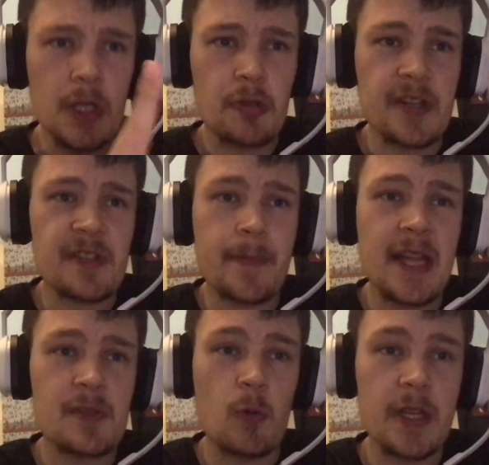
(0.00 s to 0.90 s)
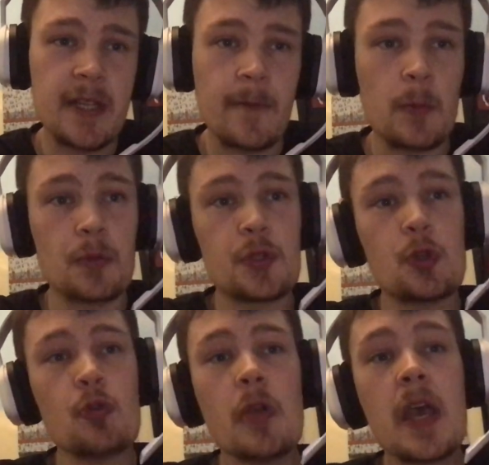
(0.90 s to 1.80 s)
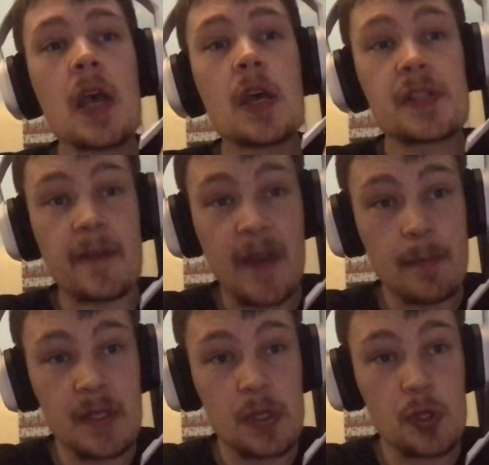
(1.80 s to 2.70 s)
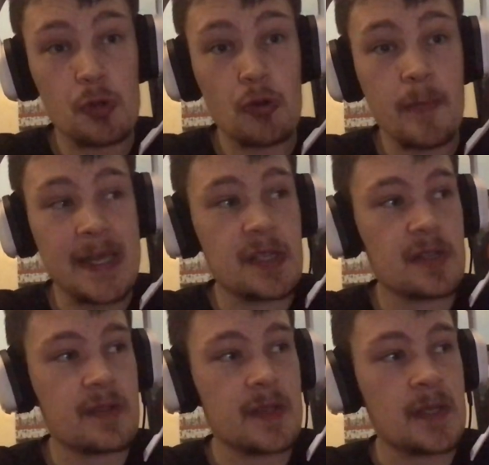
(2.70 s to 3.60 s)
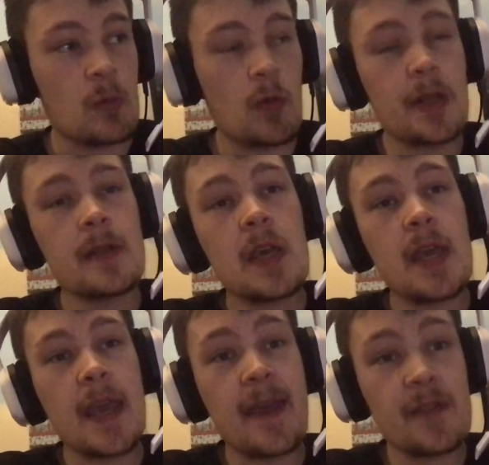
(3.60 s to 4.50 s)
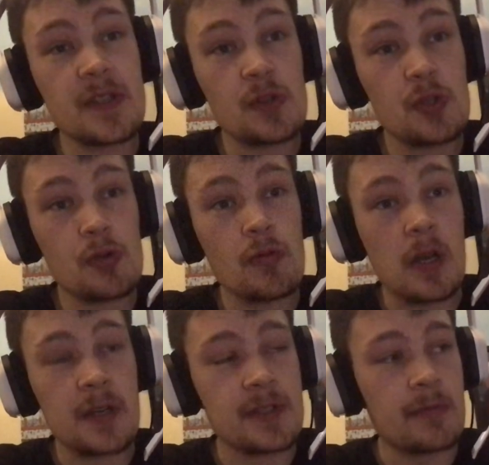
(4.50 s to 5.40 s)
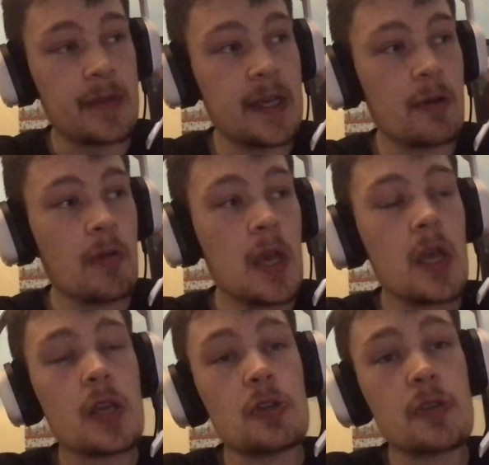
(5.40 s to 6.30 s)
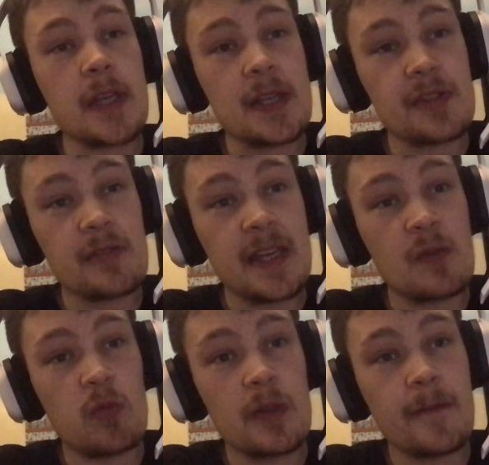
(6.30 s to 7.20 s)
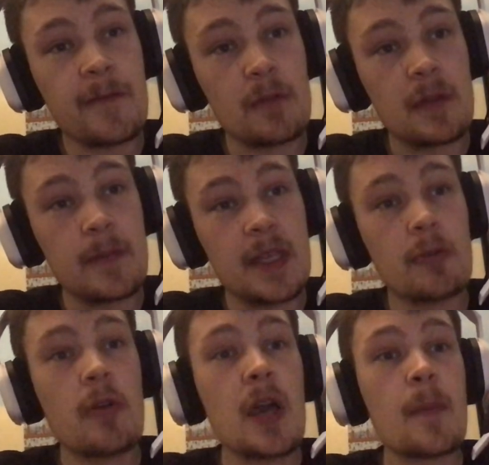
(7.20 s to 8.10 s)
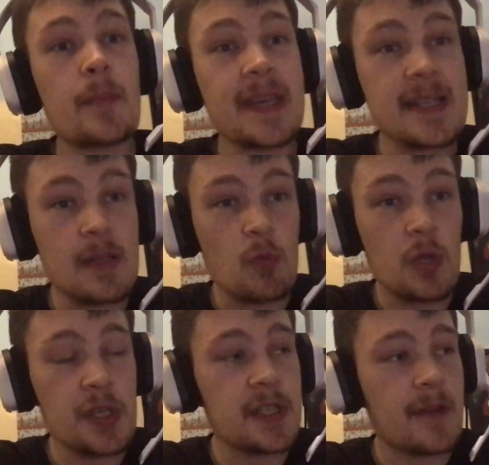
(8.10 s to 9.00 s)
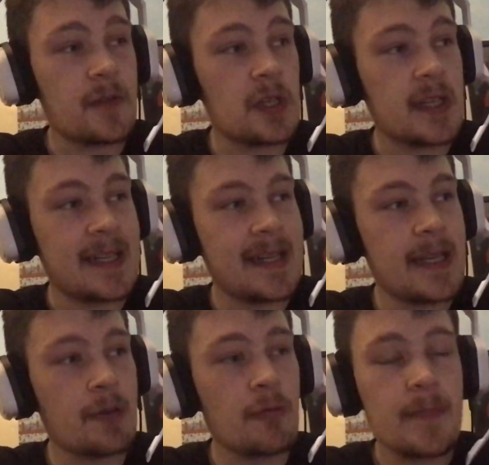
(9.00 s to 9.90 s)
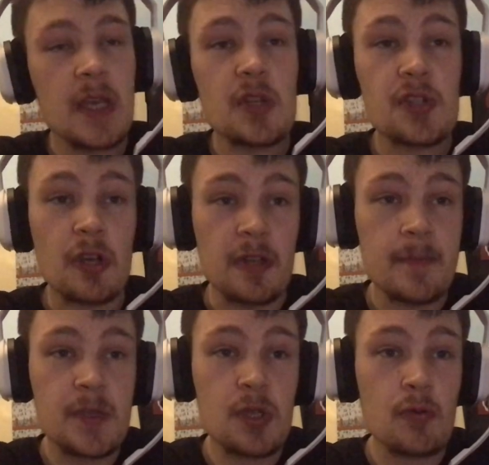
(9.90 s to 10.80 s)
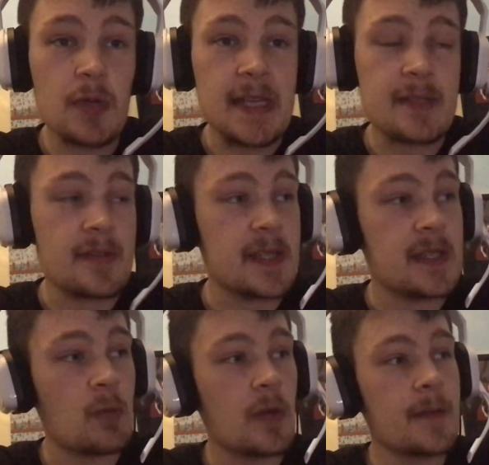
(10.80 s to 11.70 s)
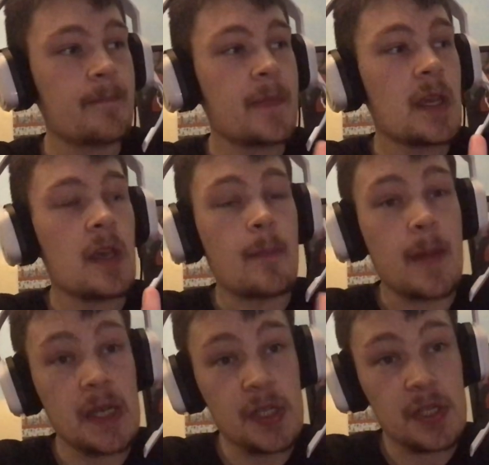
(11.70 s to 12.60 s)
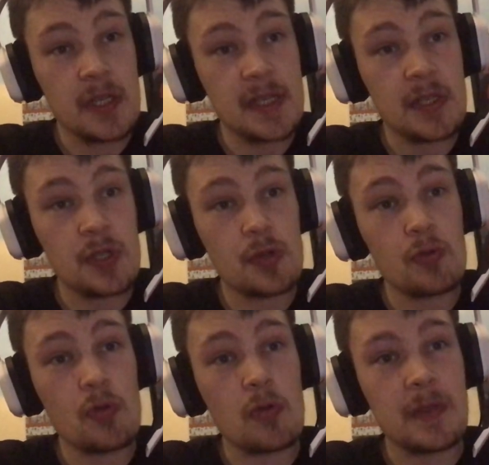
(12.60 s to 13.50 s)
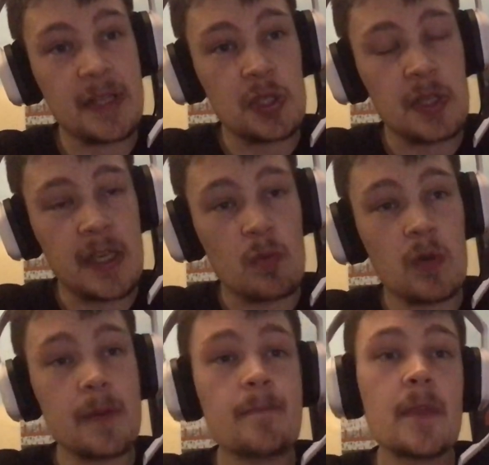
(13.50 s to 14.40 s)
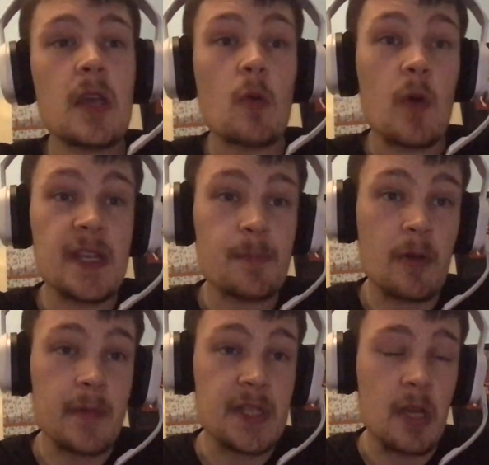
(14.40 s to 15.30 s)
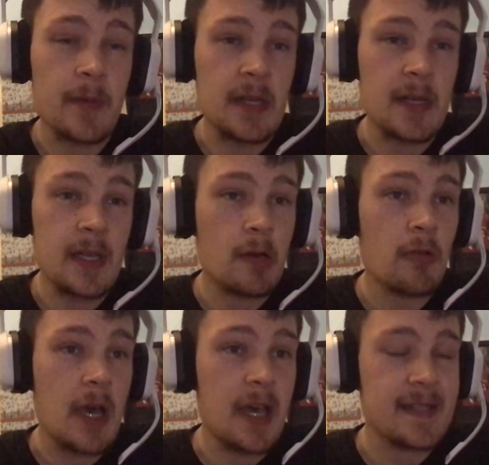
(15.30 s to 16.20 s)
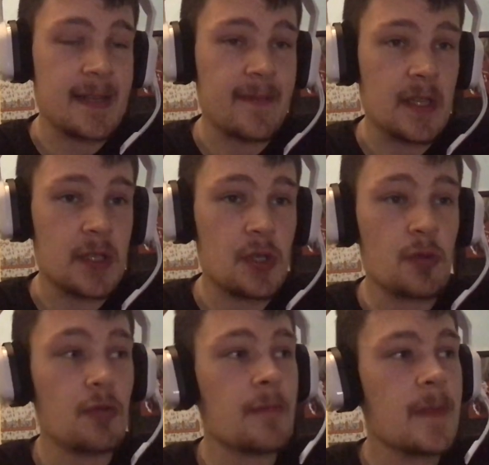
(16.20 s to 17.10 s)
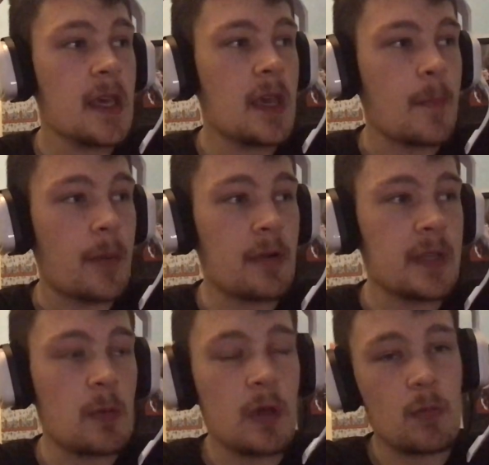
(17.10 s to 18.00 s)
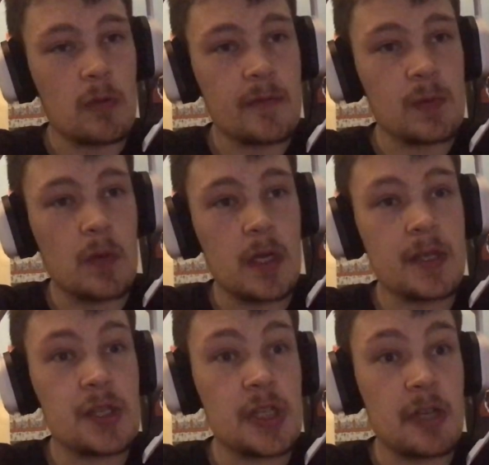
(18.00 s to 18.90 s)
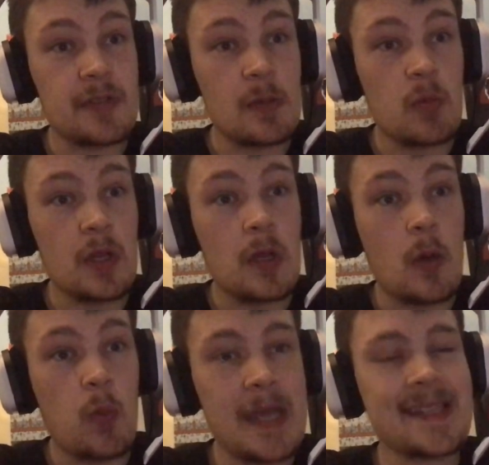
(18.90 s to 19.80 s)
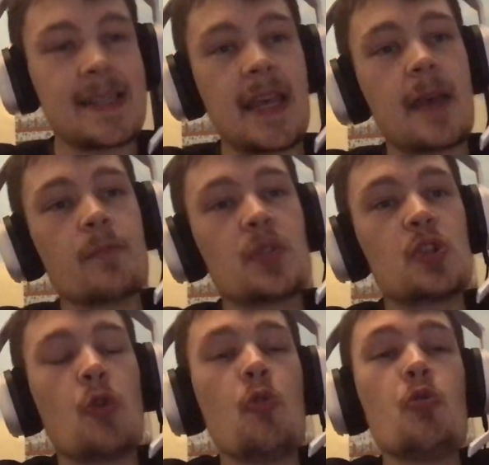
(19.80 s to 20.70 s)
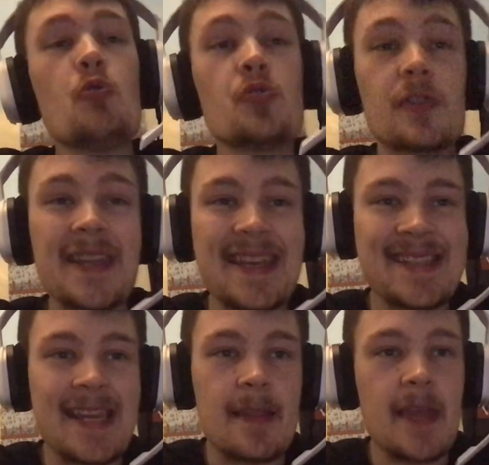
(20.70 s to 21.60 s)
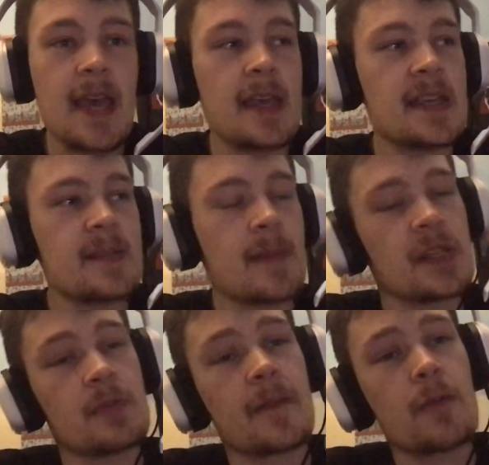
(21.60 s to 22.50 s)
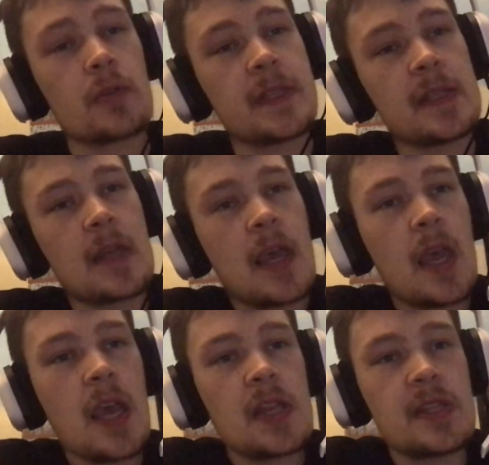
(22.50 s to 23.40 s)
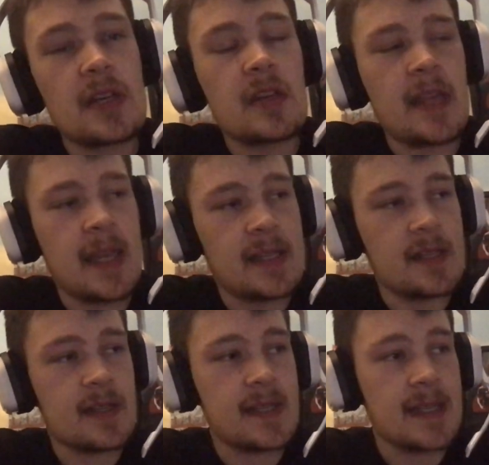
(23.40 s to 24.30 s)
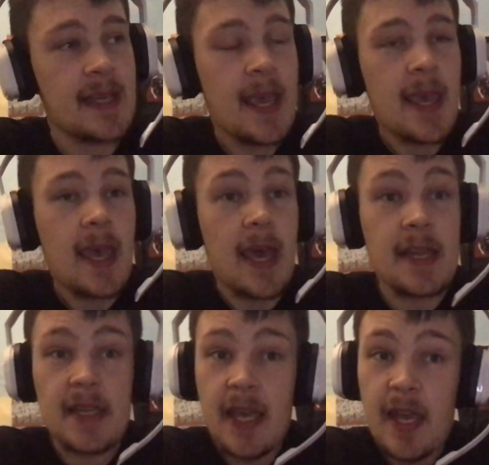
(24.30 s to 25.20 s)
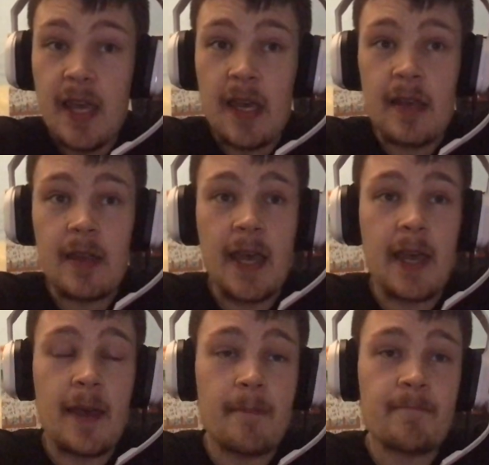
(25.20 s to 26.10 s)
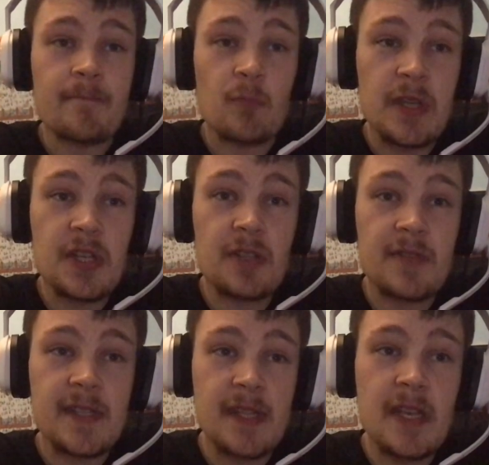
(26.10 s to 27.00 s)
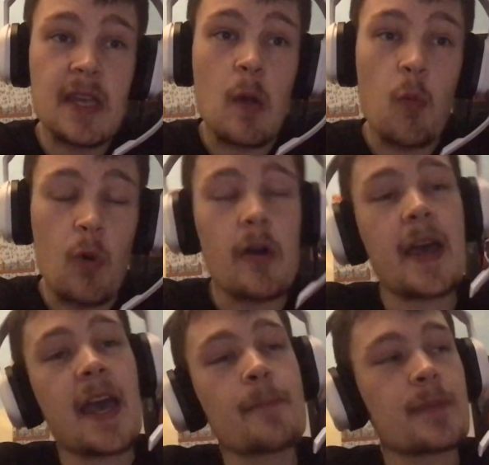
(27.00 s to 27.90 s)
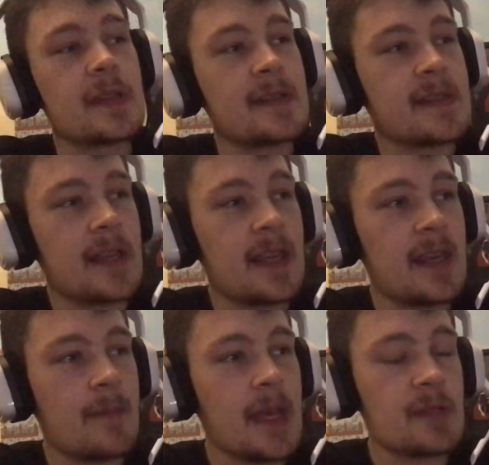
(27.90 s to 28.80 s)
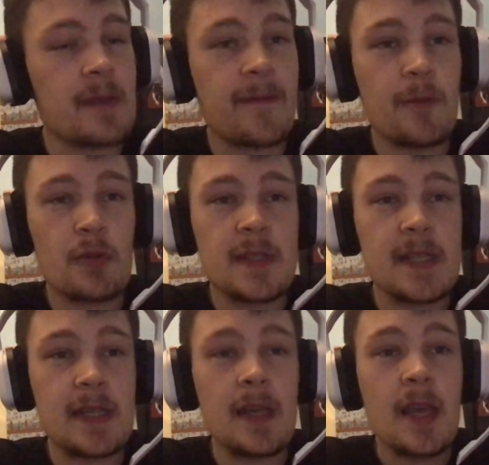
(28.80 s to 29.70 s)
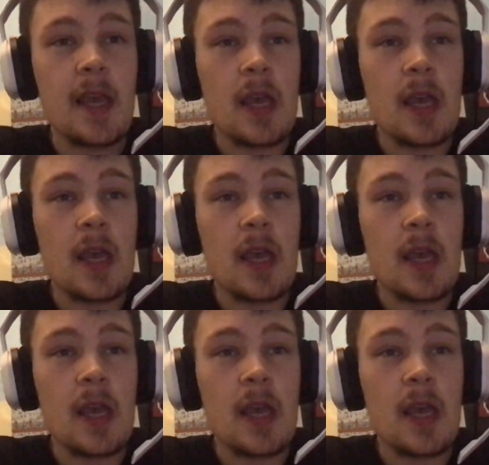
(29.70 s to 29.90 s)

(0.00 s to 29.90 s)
Crystal Palace 1, Liverpool 2, Southampton 2, Manchester City 1, Everton 2, Arsenal 0, Newcastle United 1, Fulham 0, Brighton 1, Sheffield United 0, Tottenham 2, Leicester City 1, Manchester United 2, Leeds United 1, West Bromwich Albion 0, Aston Villa 2, Burnley 1, Wolves 1, Chelsea 1, West Ham 2. So that is it. That is Match Week 14 done and dusted. And yeah, we shall see what happens Match Week 14.